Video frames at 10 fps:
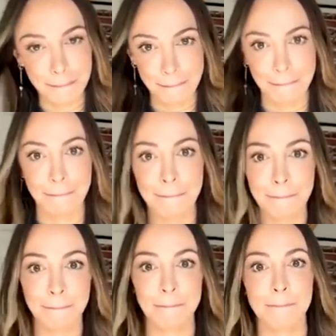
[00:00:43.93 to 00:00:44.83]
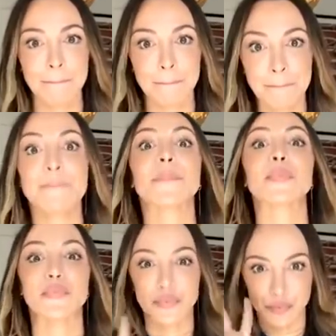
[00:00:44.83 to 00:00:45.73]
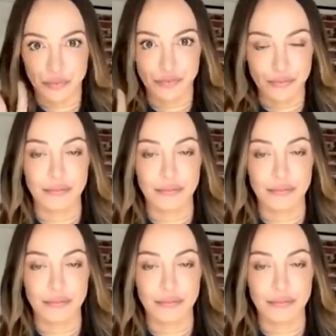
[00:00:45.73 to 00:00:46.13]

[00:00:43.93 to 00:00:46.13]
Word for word: housewives selling their homes.